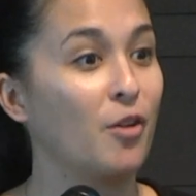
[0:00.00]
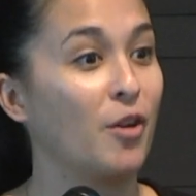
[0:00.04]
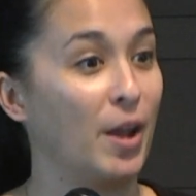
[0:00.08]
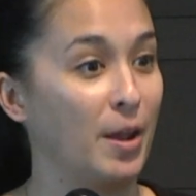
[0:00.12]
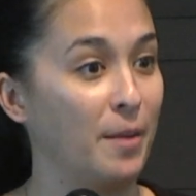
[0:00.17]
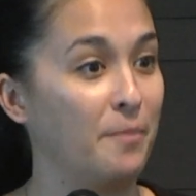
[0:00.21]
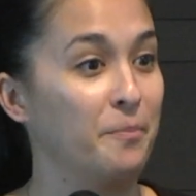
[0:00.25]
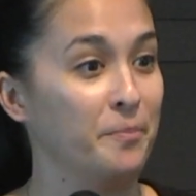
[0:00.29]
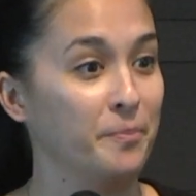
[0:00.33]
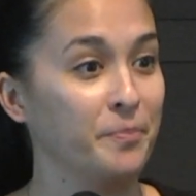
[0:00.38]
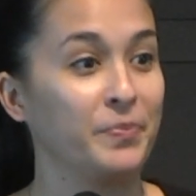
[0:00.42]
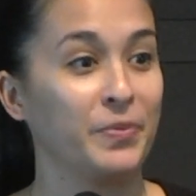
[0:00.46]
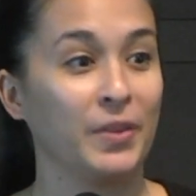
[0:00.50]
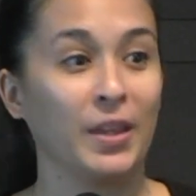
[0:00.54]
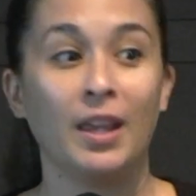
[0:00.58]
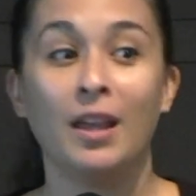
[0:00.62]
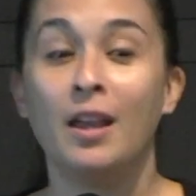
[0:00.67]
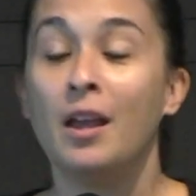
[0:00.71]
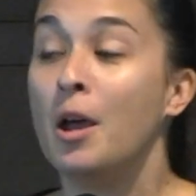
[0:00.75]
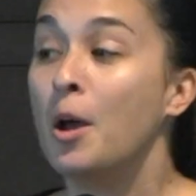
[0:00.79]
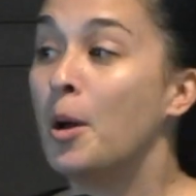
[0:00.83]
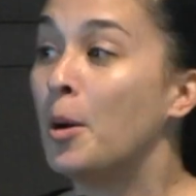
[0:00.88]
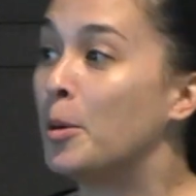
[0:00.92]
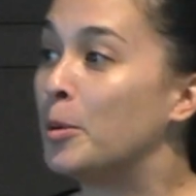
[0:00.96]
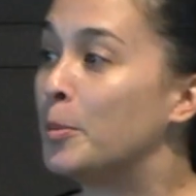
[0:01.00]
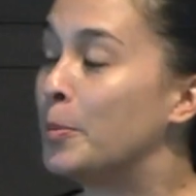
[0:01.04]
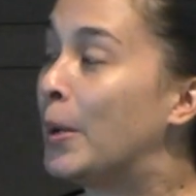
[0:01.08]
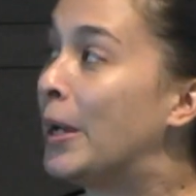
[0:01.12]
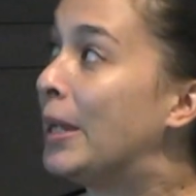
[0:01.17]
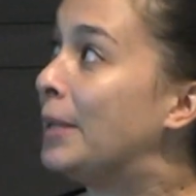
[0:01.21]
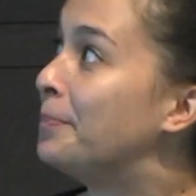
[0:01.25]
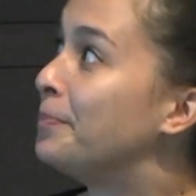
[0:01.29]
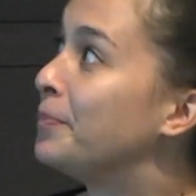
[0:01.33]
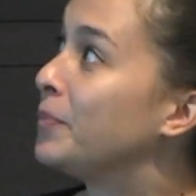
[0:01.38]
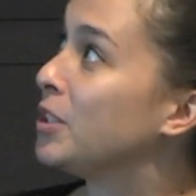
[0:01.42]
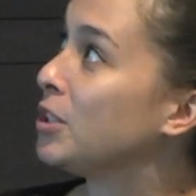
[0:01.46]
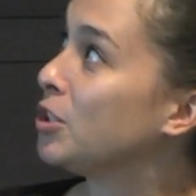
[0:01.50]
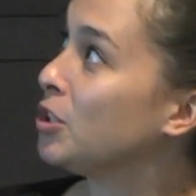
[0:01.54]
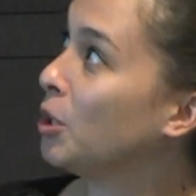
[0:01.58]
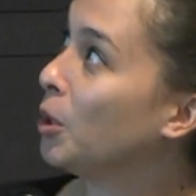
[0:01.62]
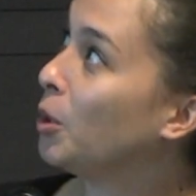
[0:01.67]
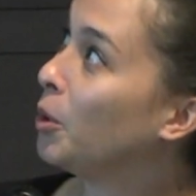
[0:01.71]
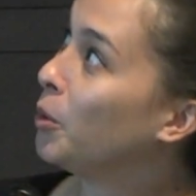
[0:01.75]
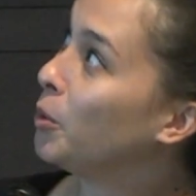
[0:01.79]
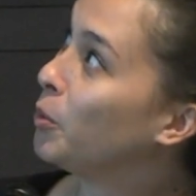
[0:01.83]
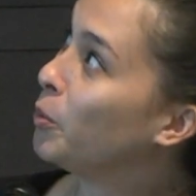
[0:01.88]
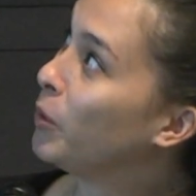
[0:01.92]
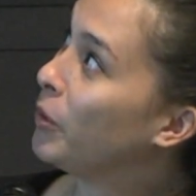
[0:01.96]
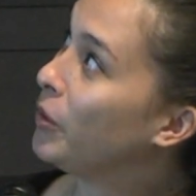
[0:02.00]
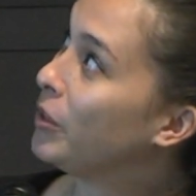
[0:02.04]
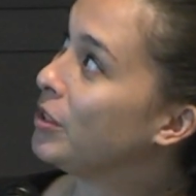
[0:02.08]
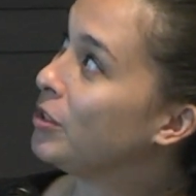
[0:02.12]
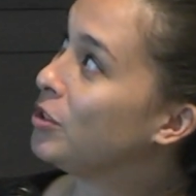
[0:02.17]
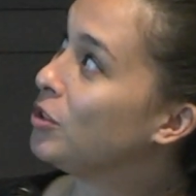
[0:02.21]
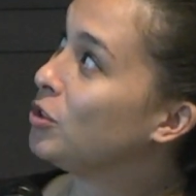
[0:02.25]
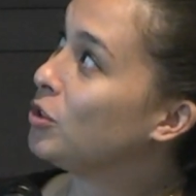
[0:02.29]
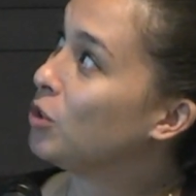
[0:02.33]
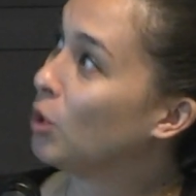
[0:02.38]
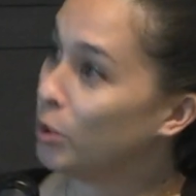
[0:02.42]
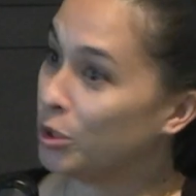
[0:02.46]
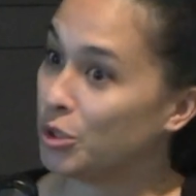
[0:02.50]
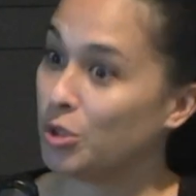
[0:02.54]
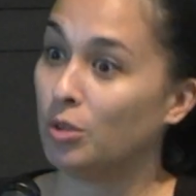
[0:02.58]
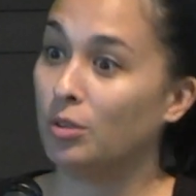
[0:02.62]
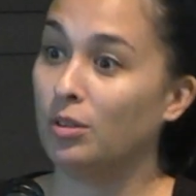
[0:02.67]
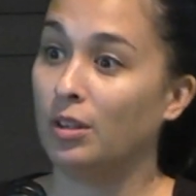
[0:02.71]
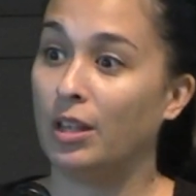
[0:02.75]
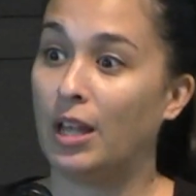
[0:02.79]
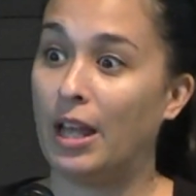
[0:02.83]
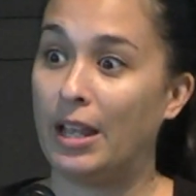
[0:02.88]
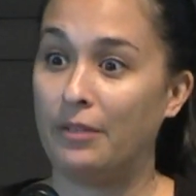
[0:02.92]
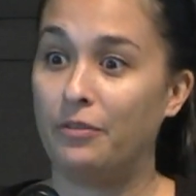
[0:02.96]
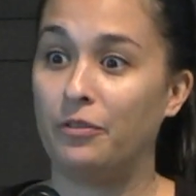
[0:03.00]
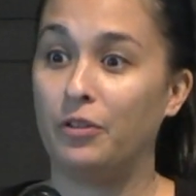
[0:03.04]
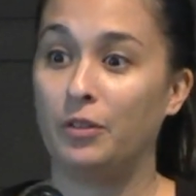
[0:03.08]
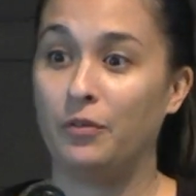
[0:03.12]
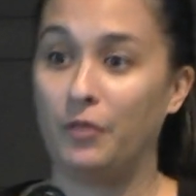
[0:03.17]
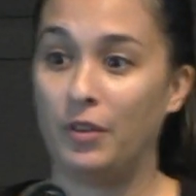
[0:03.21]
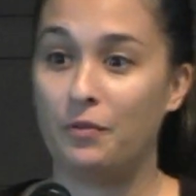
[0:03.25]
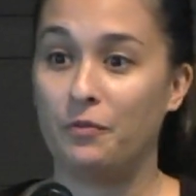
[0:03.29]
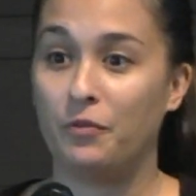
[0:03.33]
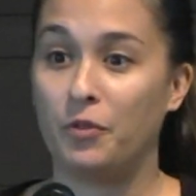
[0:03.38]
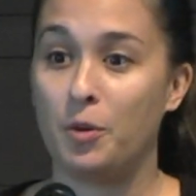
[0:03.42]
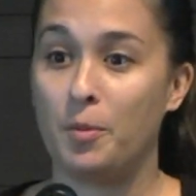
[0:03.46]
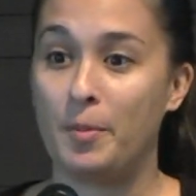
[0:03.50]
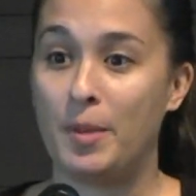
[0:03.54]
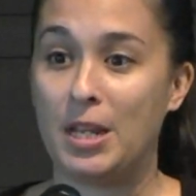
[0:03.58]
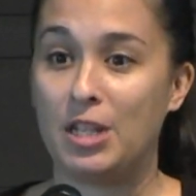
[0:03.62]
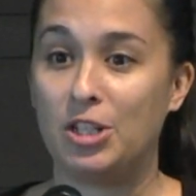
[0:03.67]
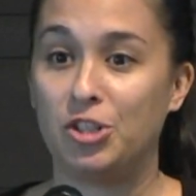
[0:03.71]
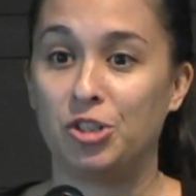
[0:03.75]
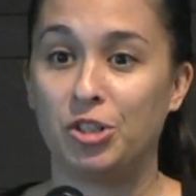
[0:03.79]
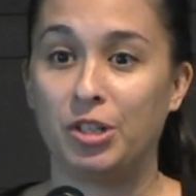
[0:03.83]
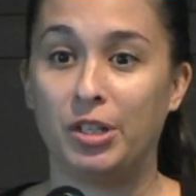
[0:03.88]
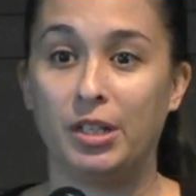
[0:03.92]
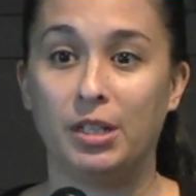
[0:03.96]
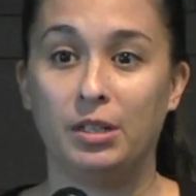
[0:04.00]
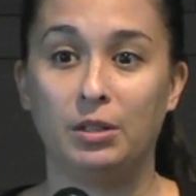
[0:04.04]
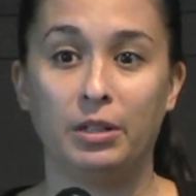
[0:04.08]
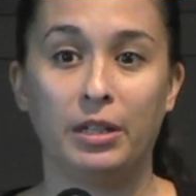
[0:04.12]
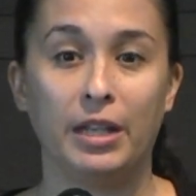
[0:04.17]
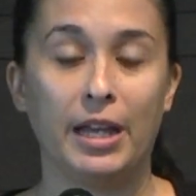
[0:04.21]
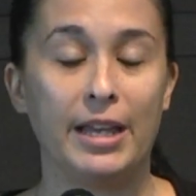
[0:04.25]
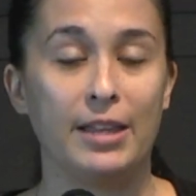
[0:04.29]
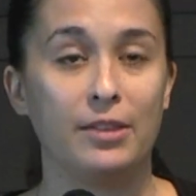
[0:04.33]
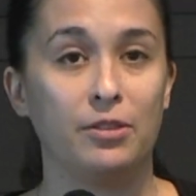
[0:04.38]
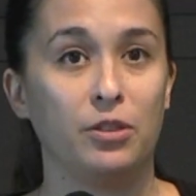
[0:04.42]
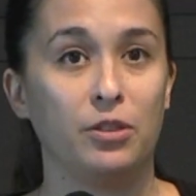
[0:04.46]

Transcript: Okay. But so with the social life of information,